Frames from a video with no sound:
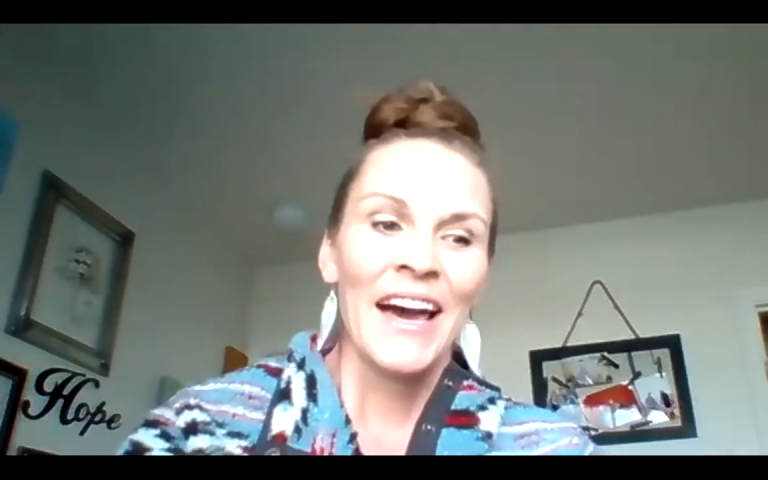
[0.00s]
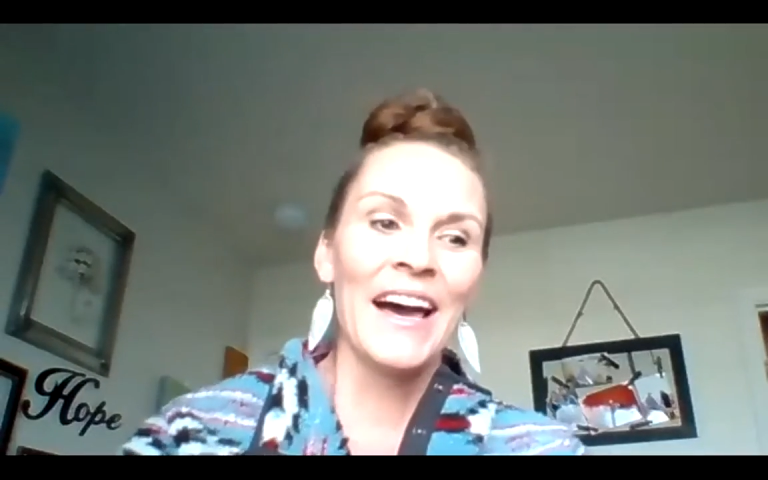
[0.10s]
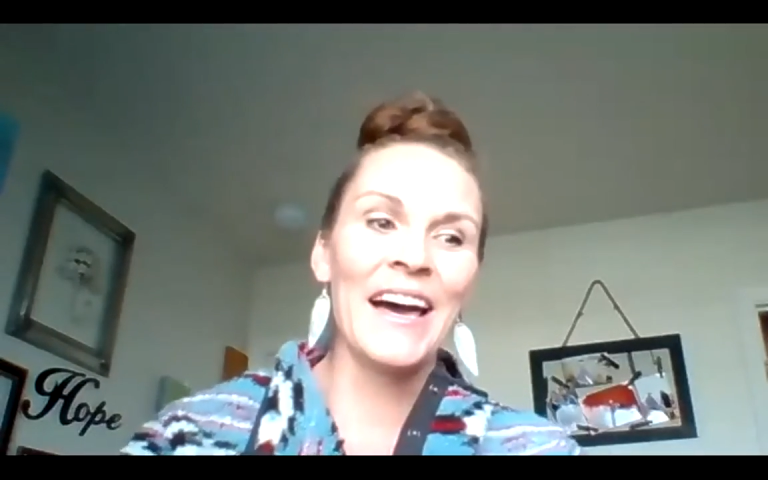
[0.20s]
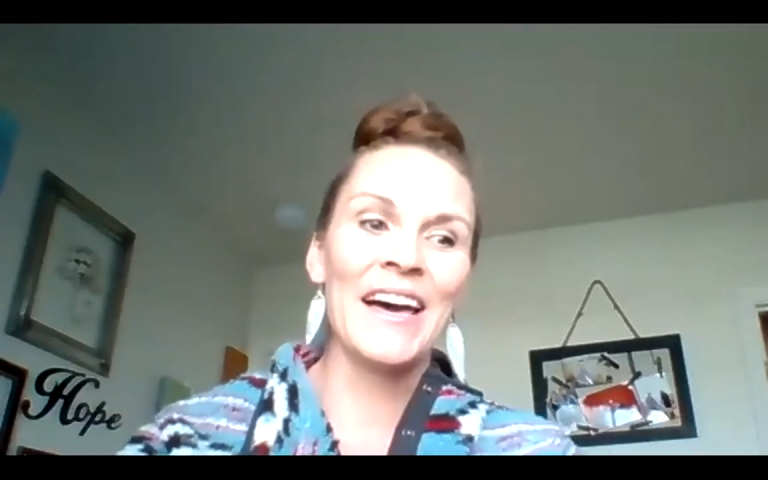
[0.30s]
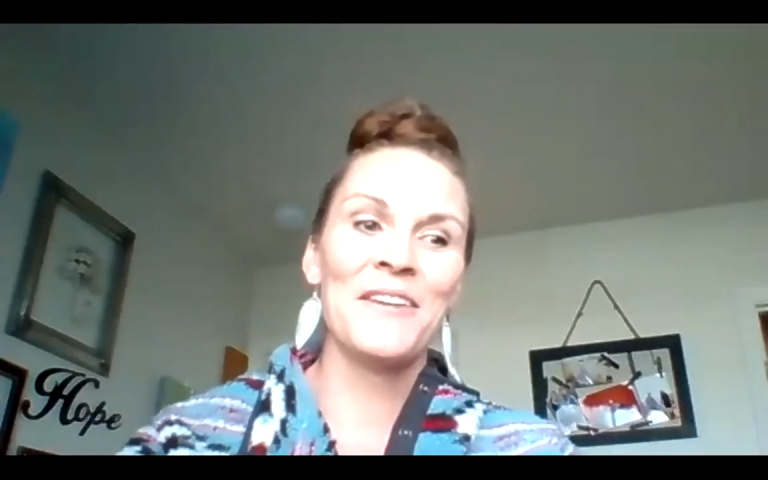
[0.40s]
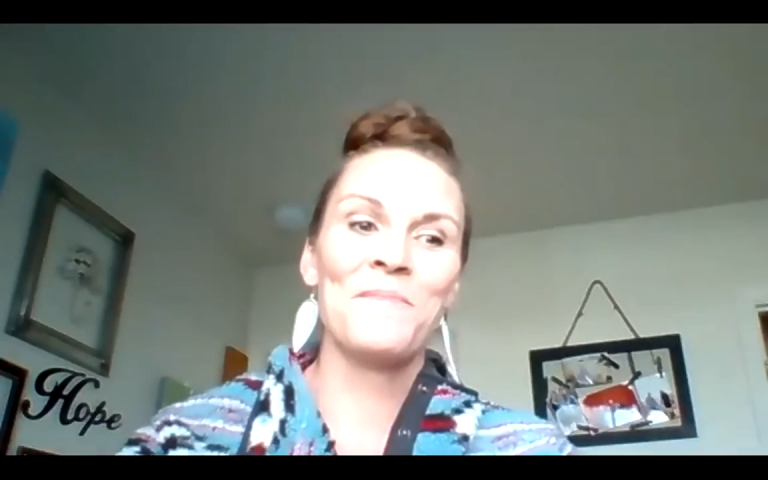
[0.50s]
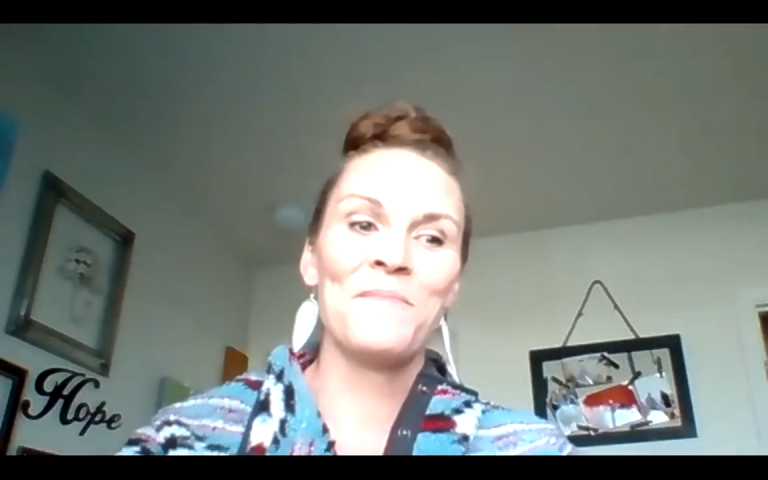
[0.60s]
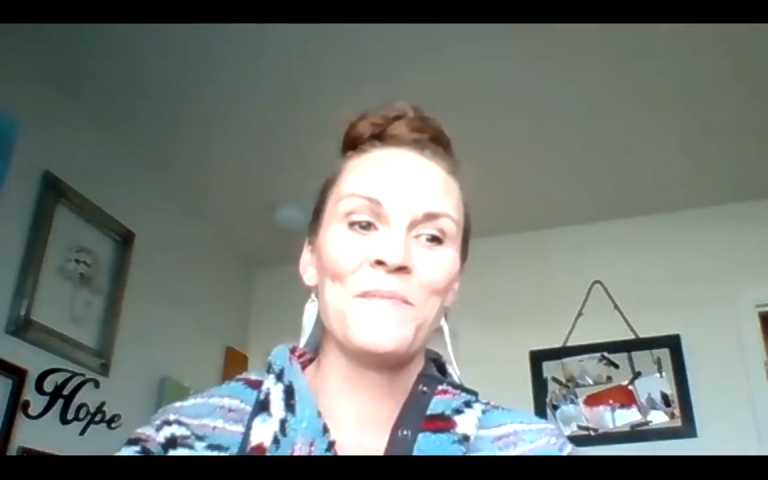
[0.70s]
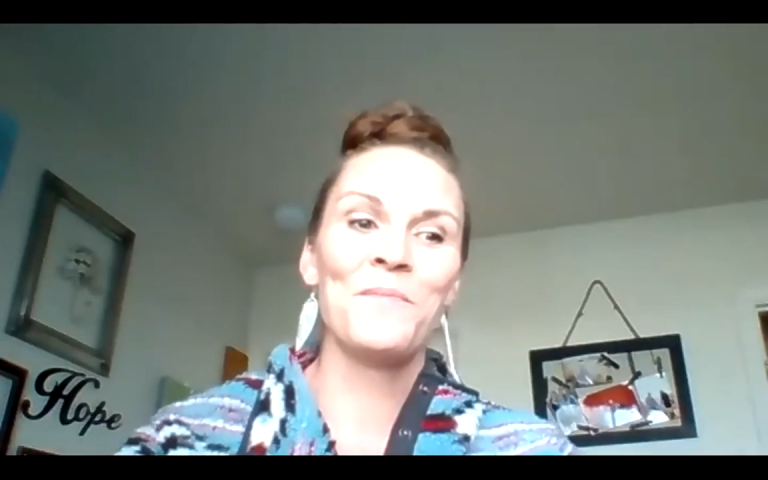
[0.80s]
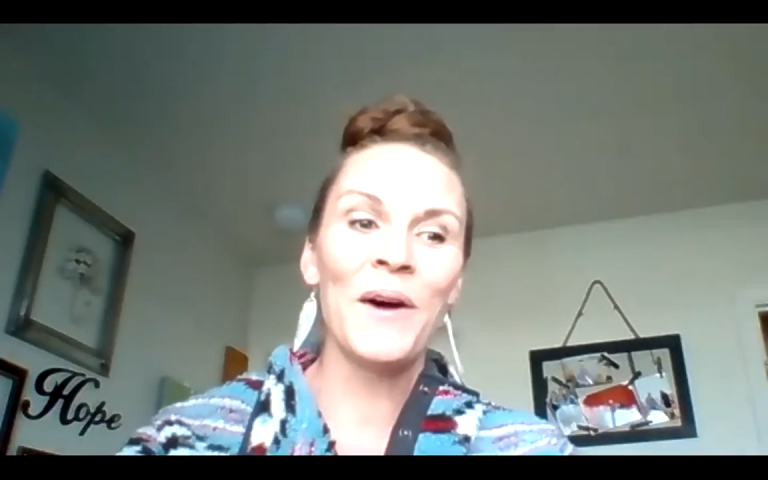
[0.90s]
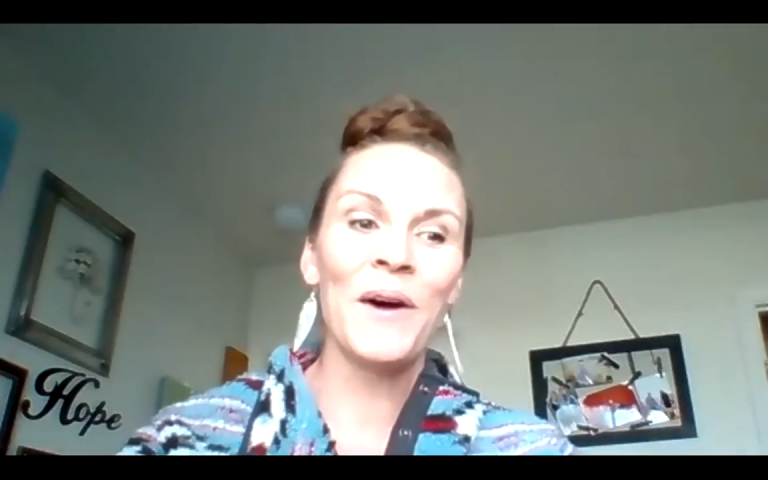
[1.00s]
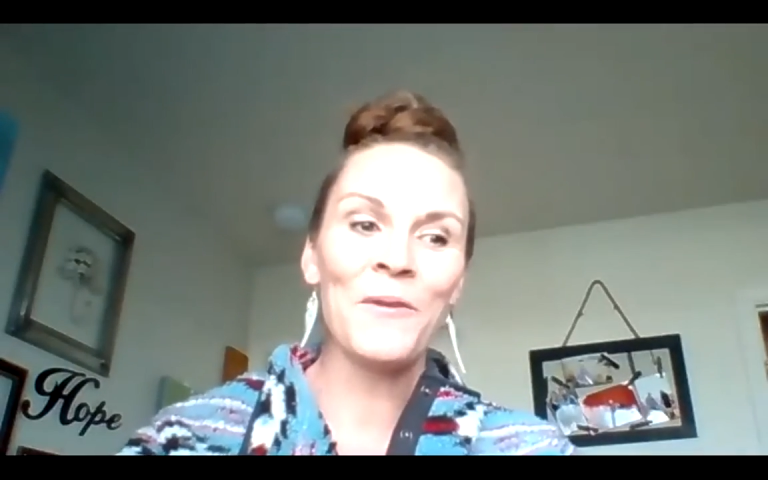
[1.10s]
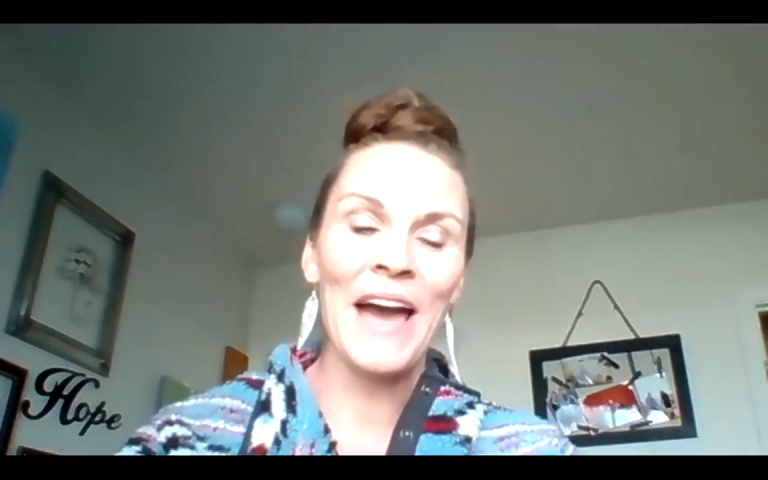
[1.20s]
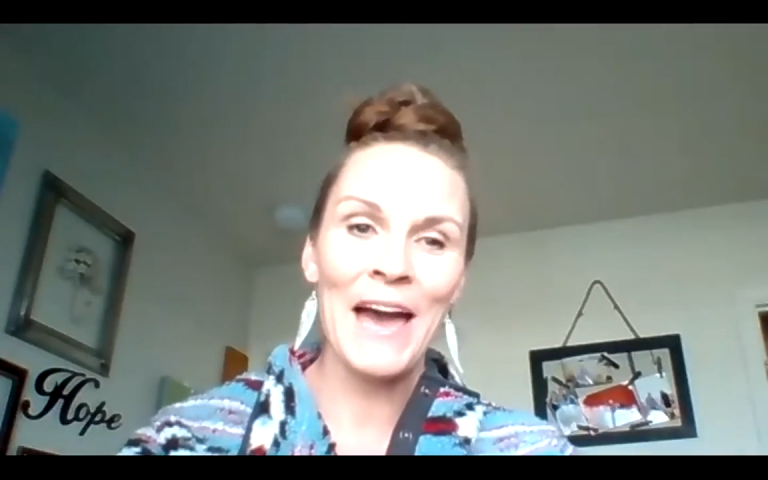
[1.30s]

But what